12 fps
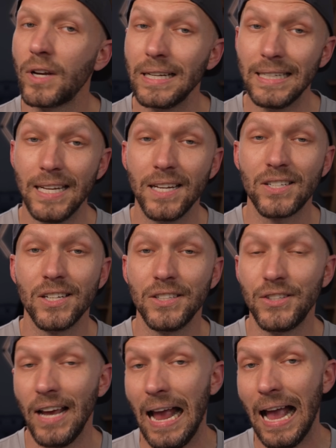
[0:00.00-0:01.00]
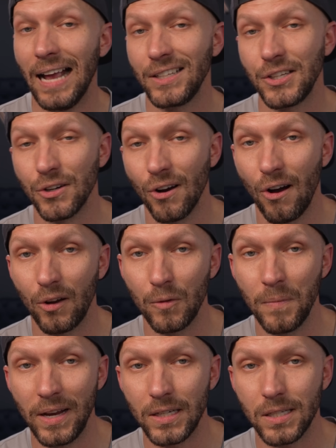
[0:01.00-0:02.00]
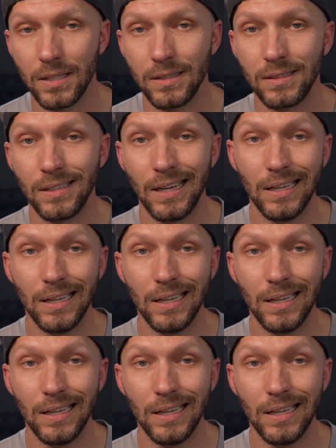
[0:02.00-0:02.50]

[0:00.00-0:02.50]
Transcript: condition to add to your automations